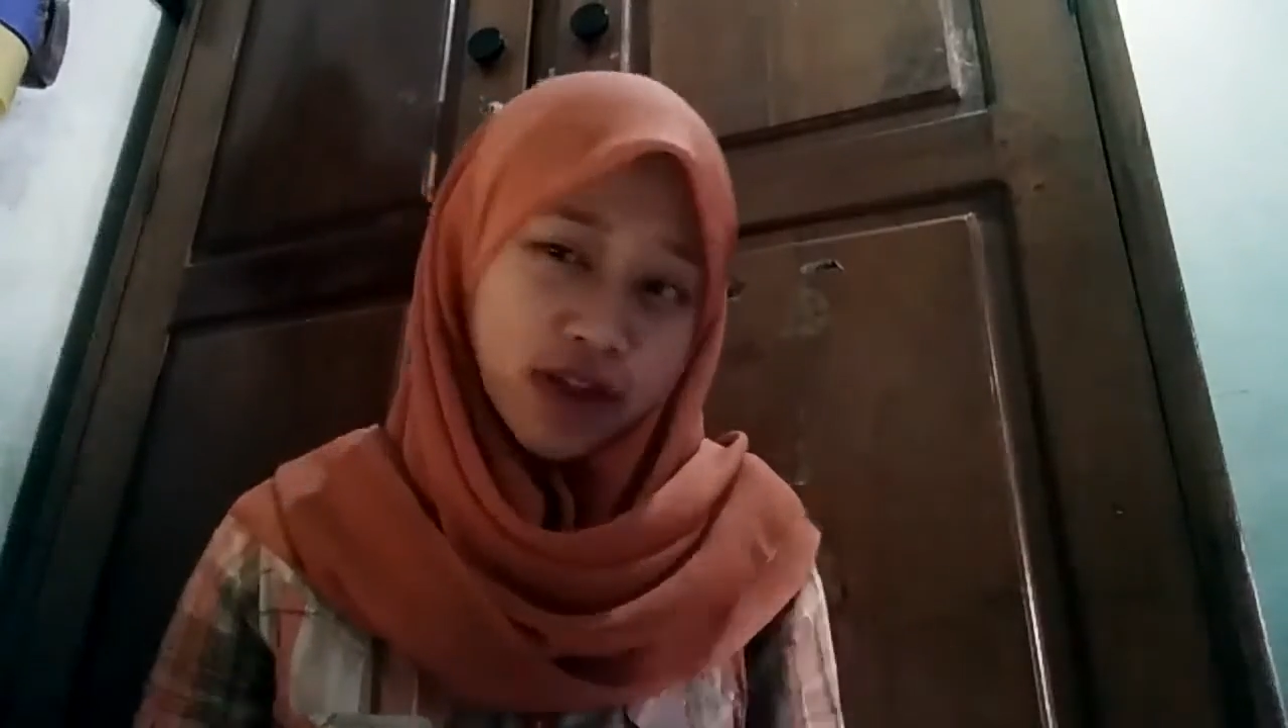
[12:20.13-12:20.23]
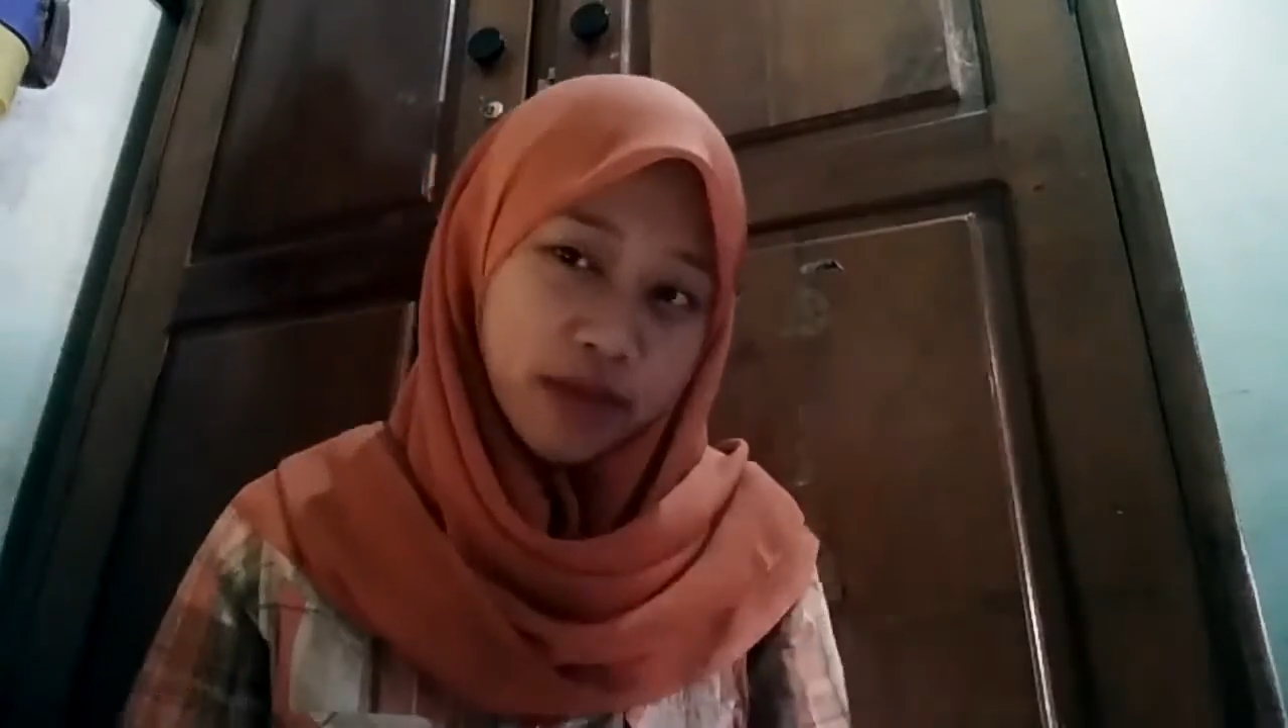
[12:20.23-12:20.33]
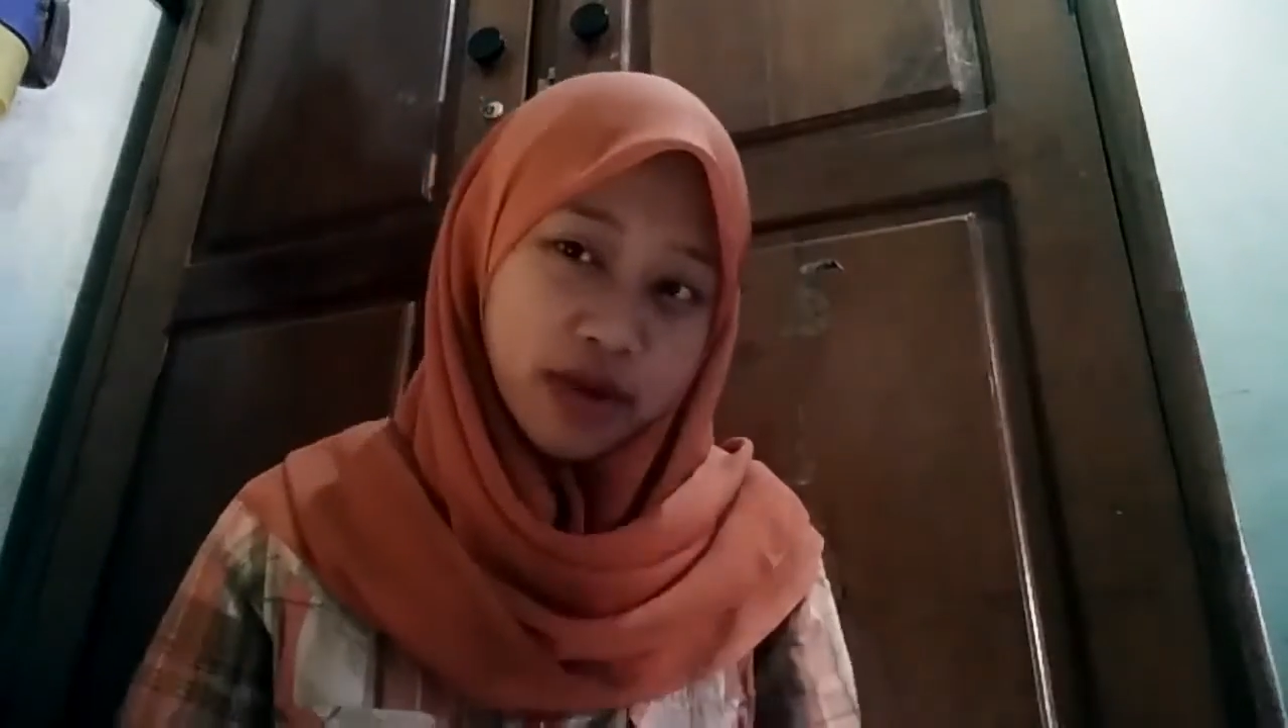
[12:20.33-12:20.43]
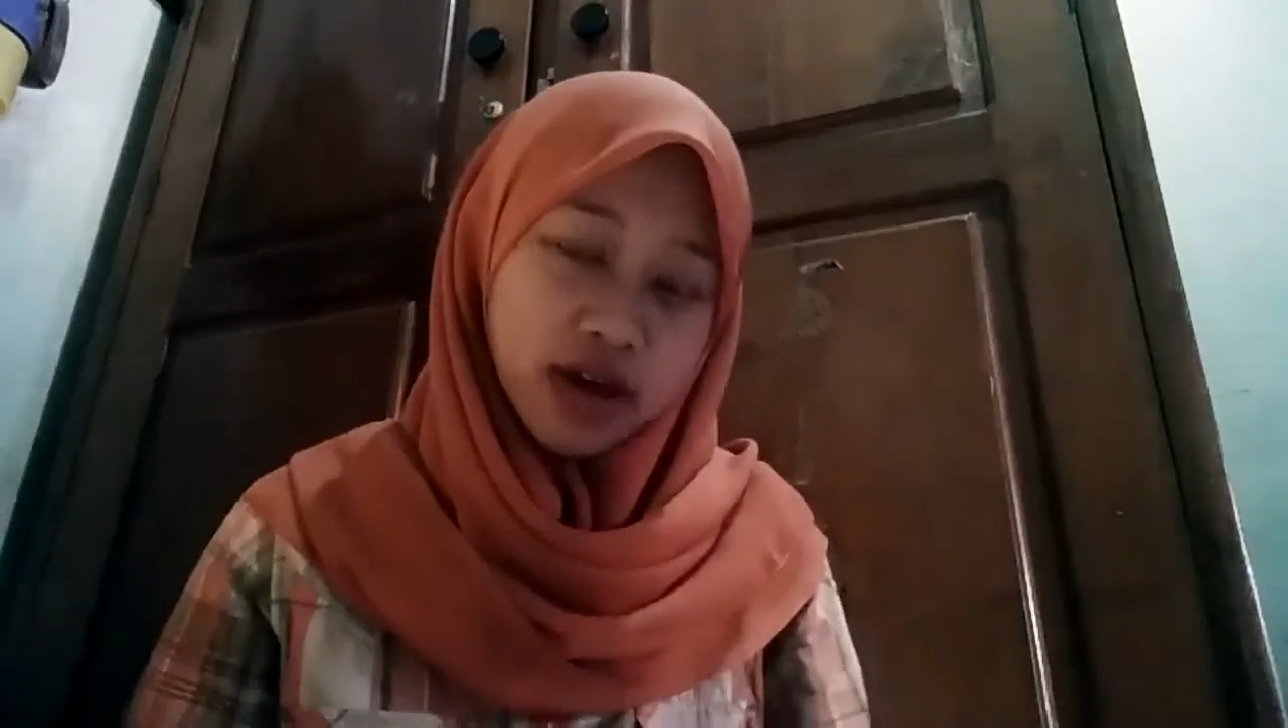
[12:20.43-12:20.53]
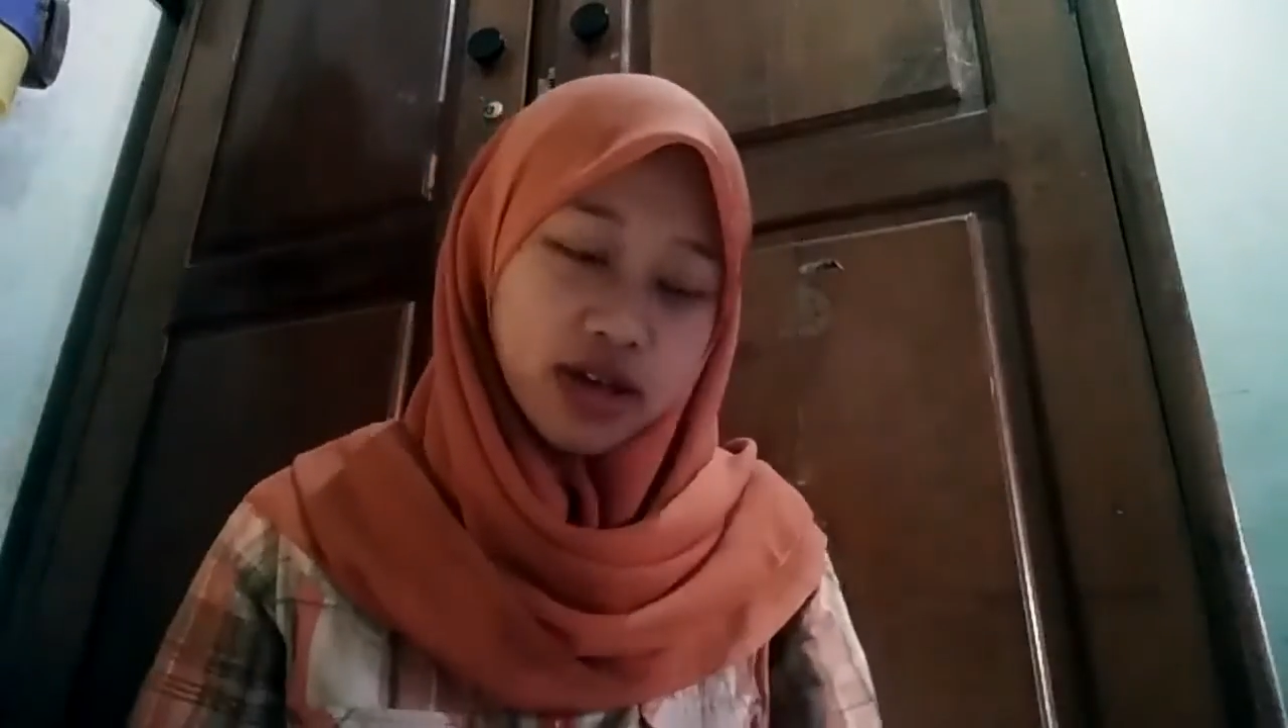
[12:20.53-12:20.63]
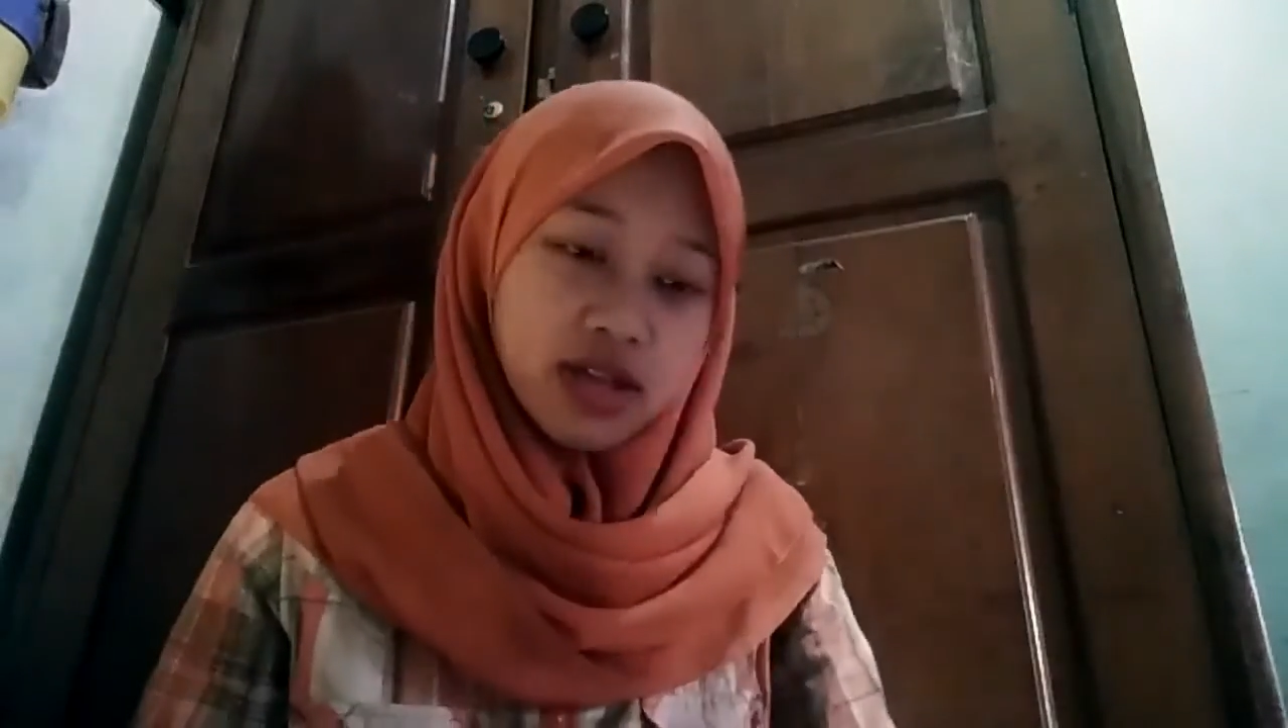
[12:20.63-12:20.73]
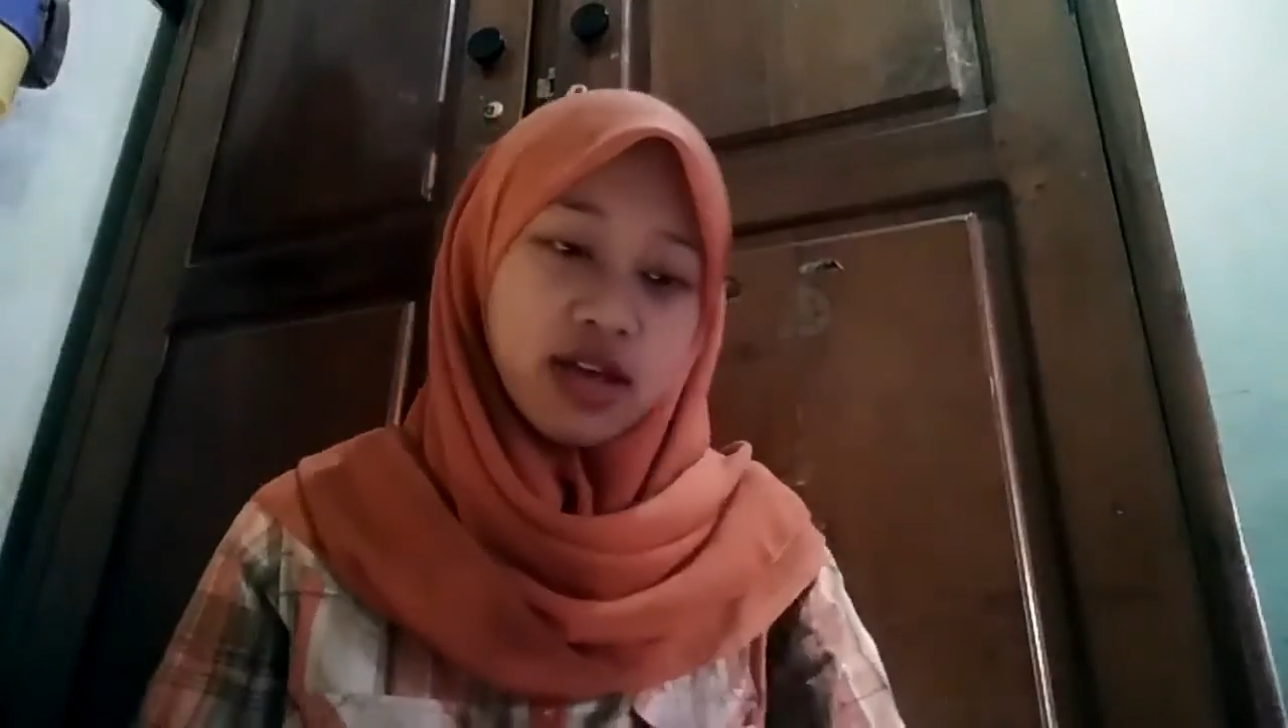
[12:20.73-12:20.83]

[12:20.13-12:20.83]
number